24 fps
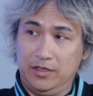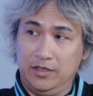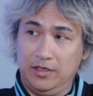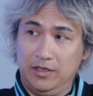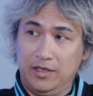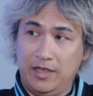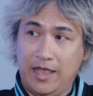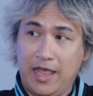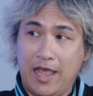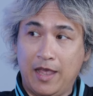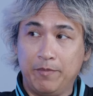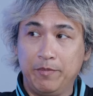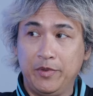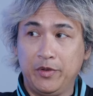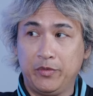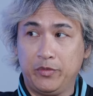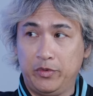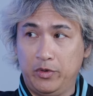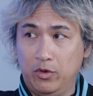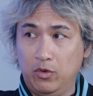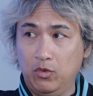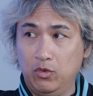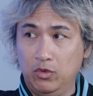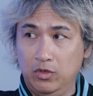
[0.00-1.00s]
Abbey
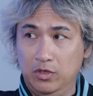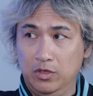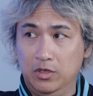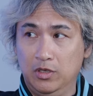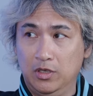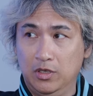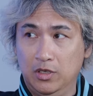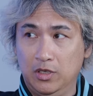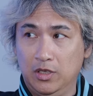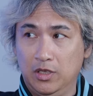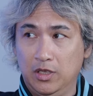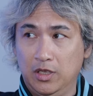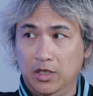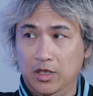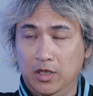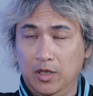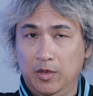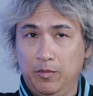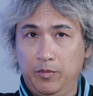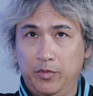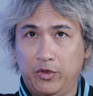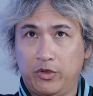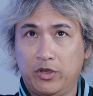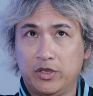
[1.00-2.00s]
Road
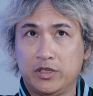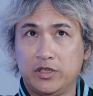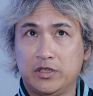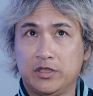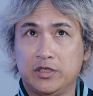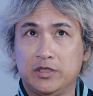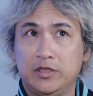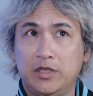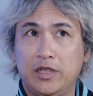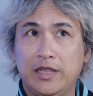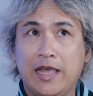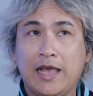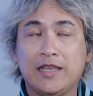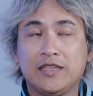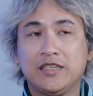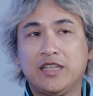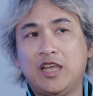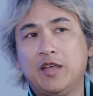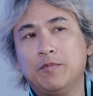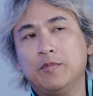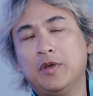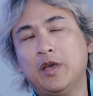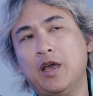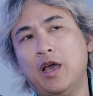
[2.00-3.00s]
because the last
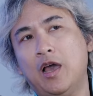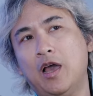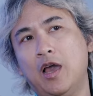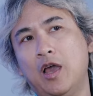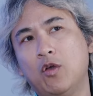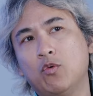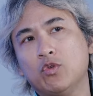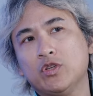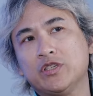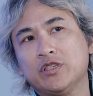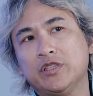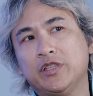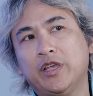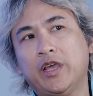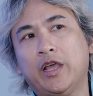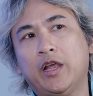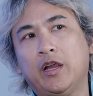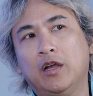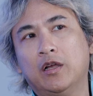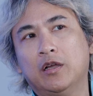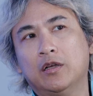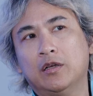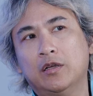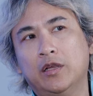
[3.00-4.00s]
time I was
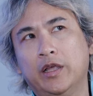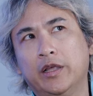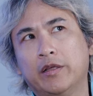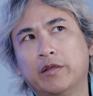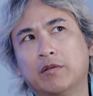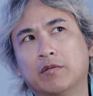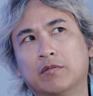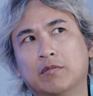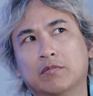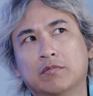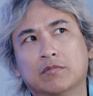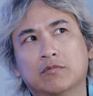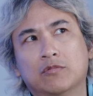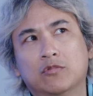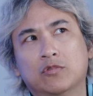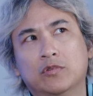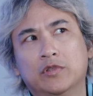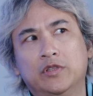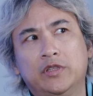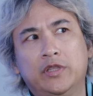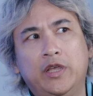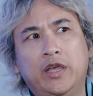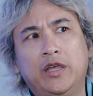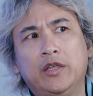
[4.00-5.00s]
there, like
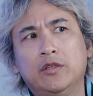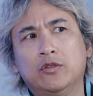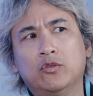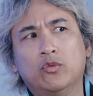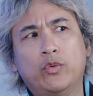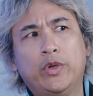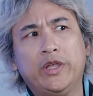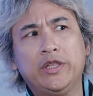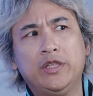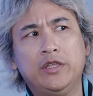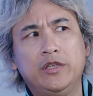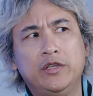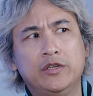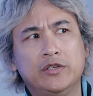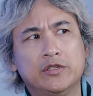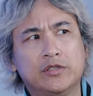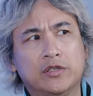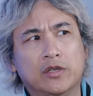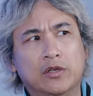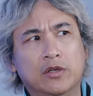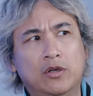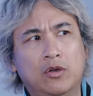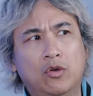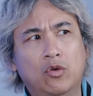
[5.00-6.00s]
10, 20 years
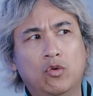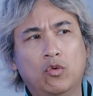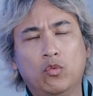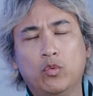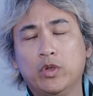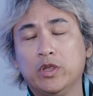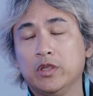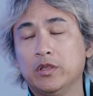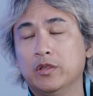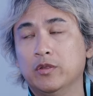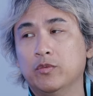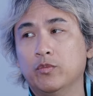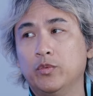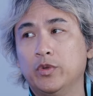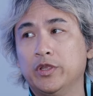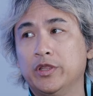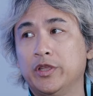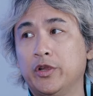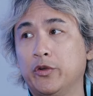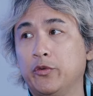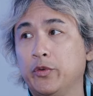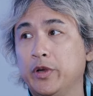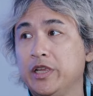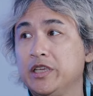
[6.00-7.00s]
ago with
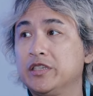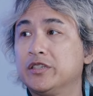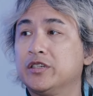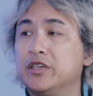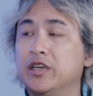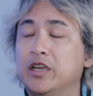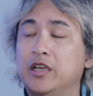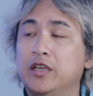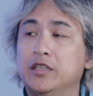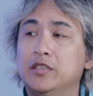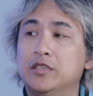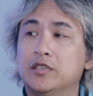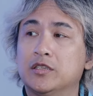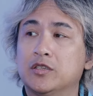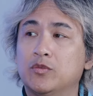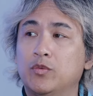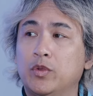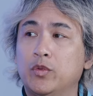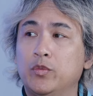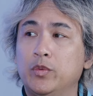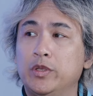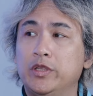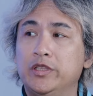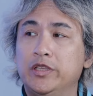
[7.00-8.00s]
the Eraserheads
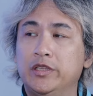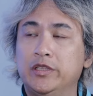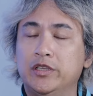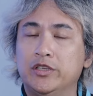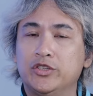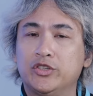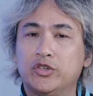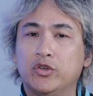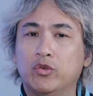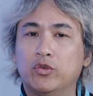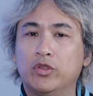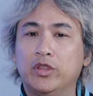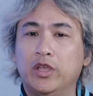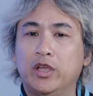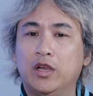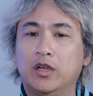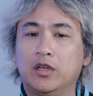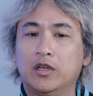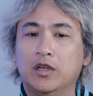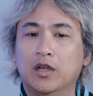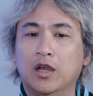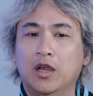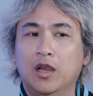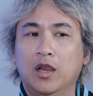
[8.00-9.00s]
when we did a show there.
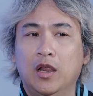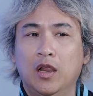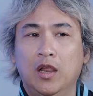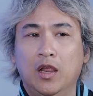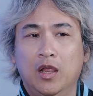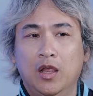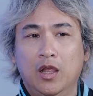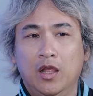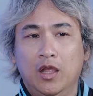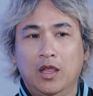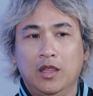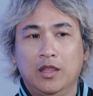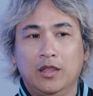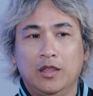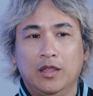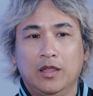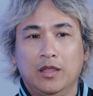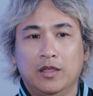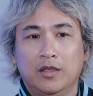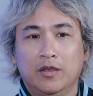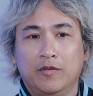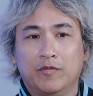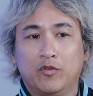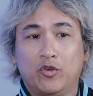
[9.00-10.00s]

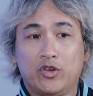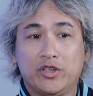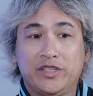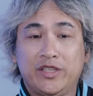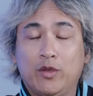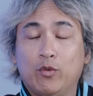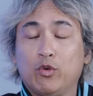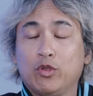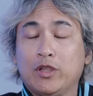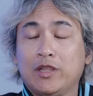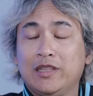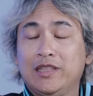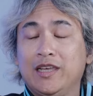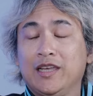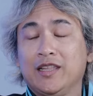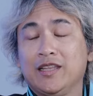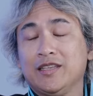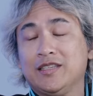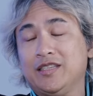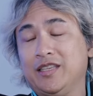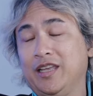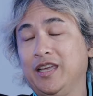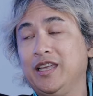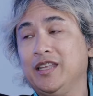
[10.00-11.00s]
Of course, they wouldn't let
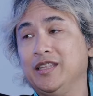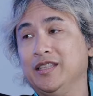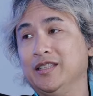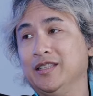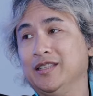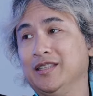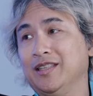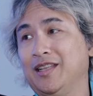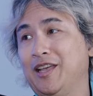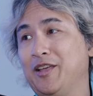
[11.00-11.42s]
us in.